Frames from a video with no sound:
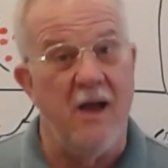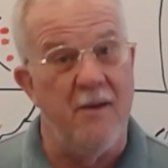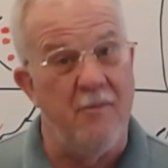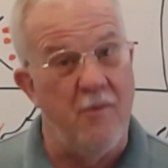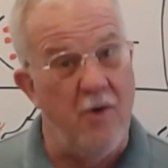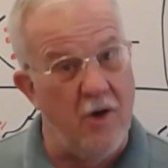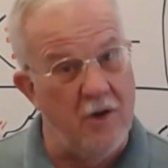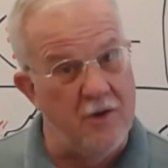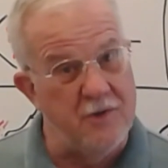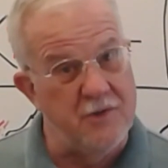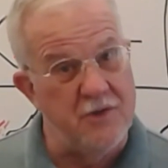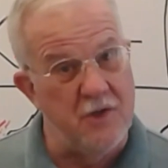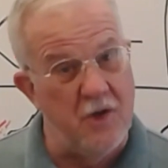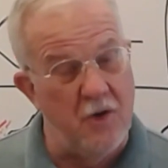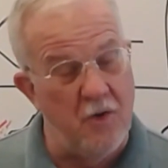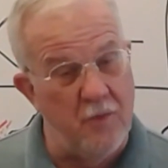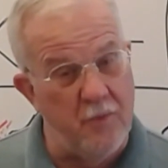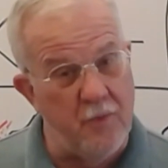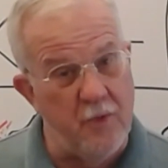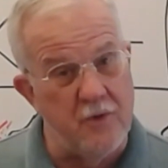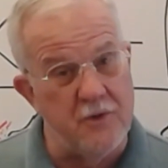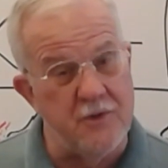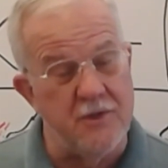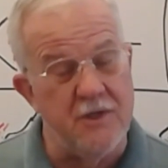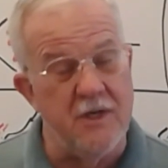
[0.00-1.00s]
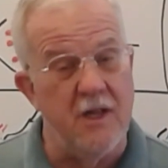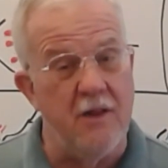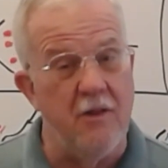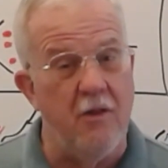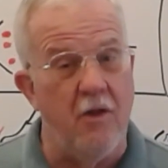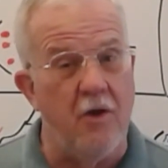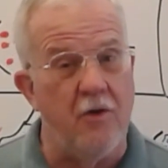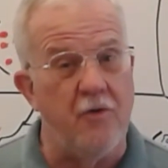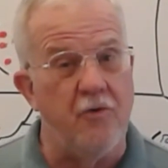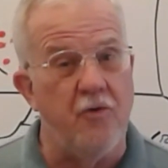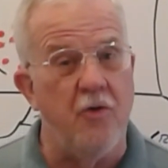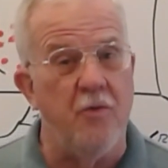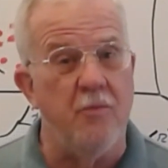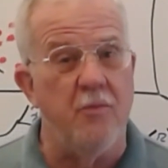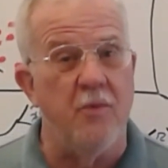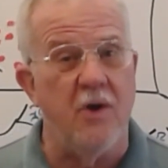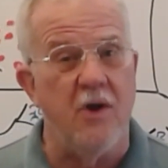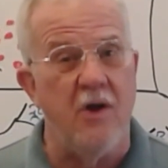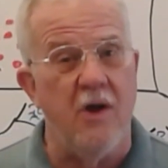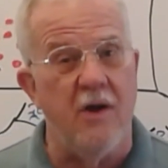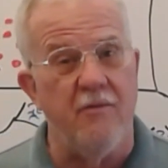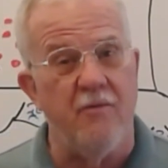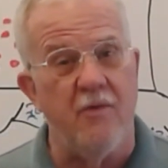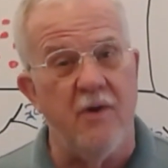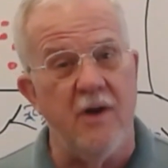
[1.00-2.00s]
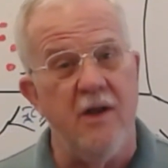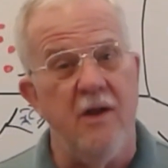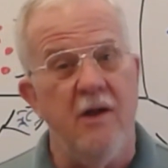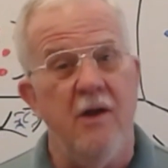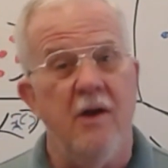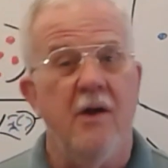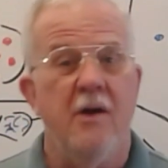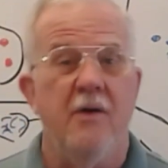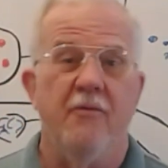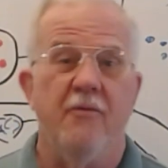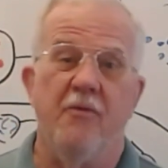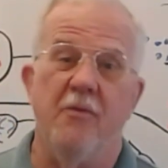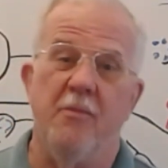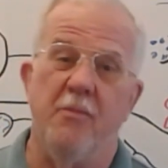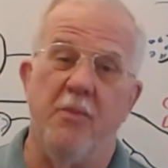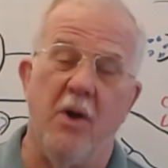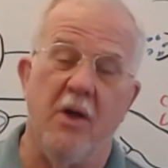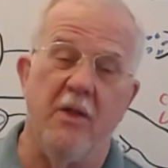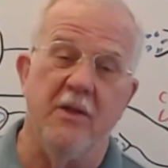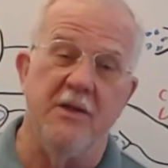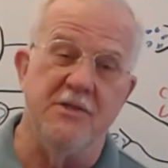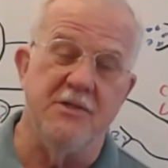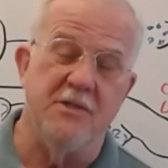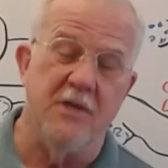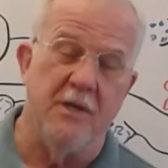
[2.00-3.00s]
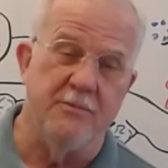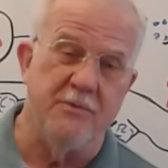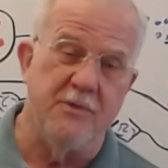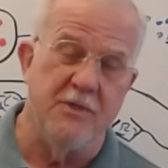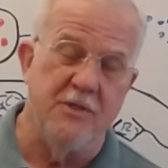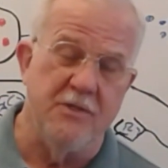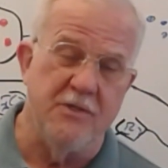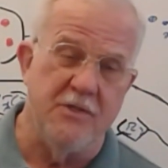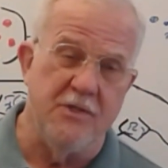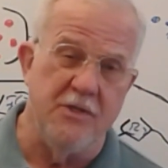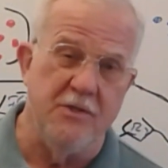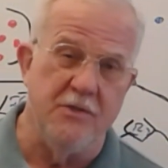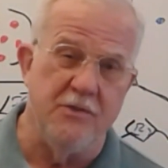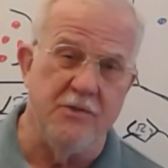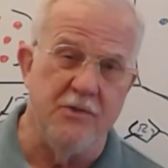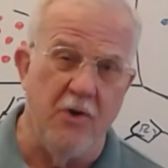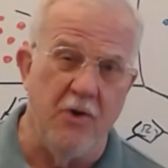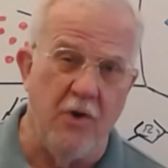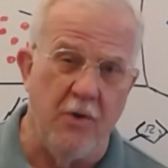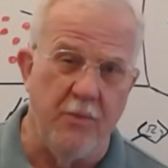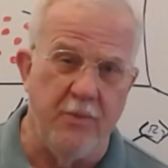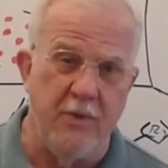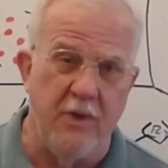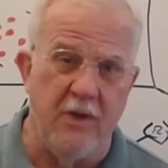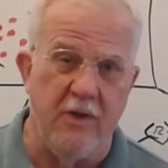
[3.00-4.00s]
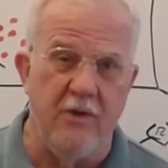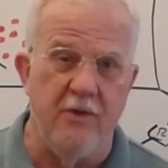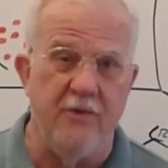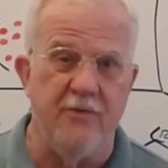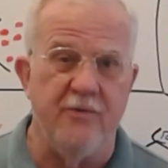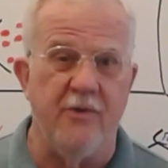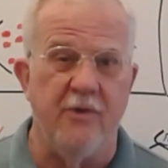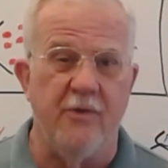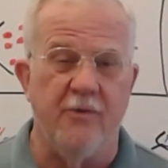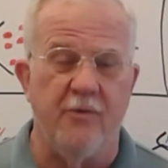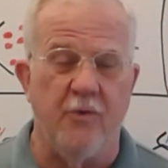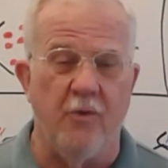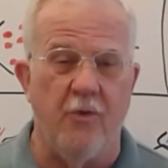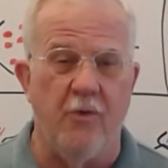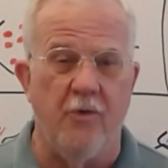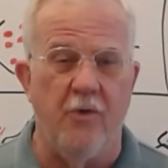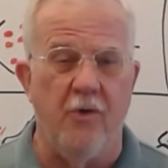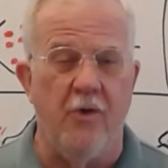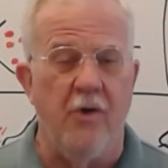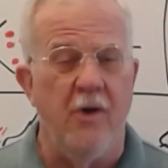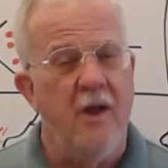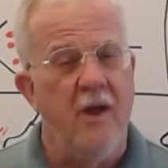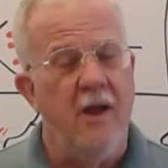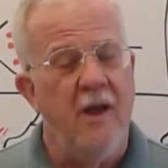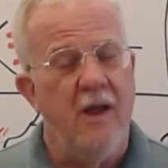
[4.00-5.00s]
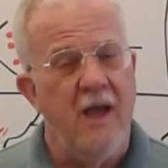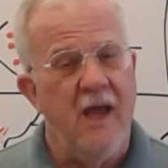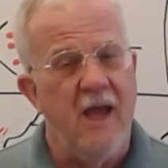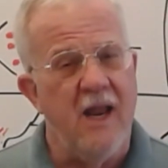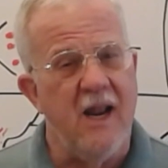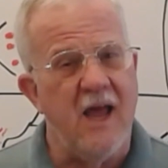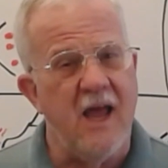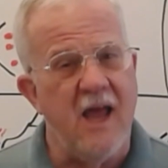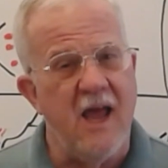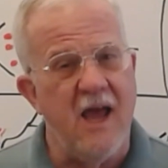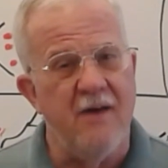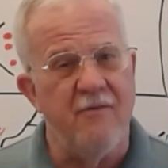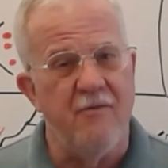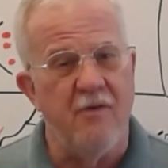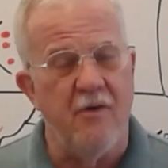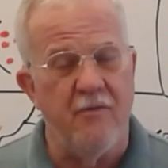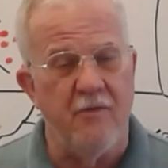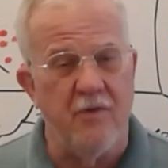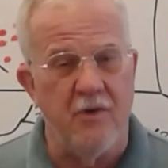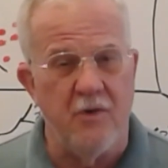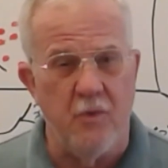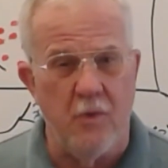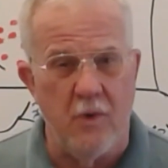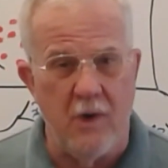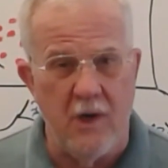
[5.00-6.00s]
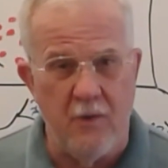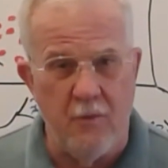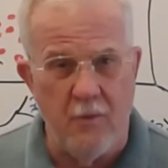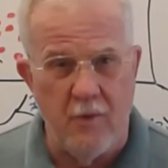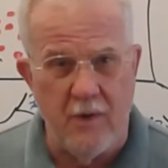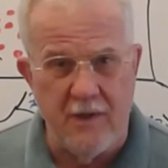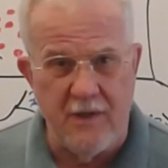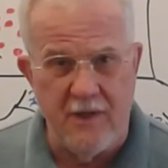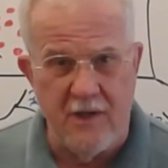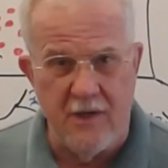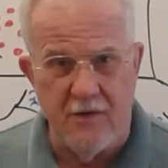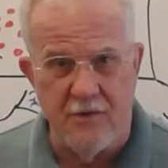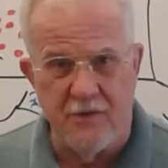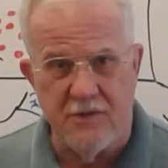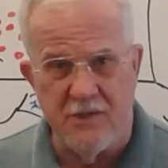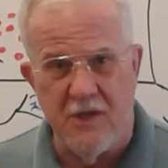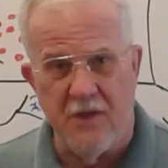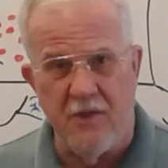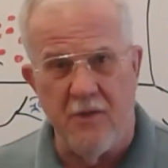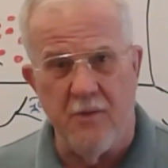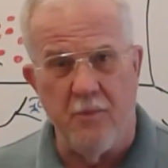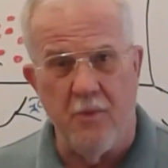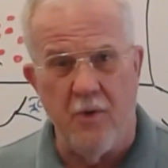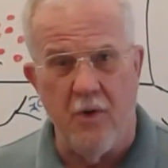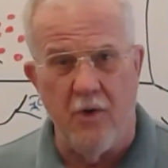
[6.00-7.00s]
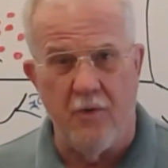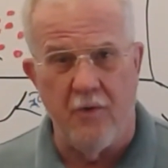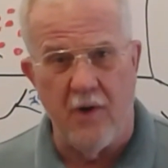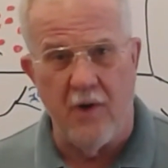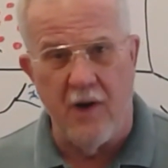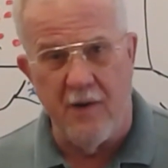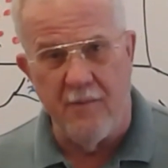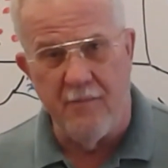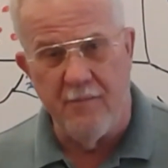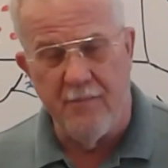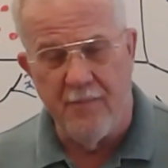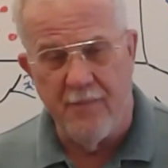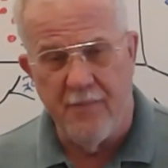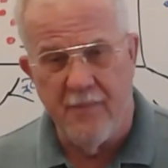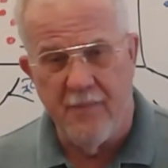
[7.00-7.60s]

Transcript: I'm also a person in long-term recovery from polysubstance use and opiate use disorder, and I have over 21 years in the program.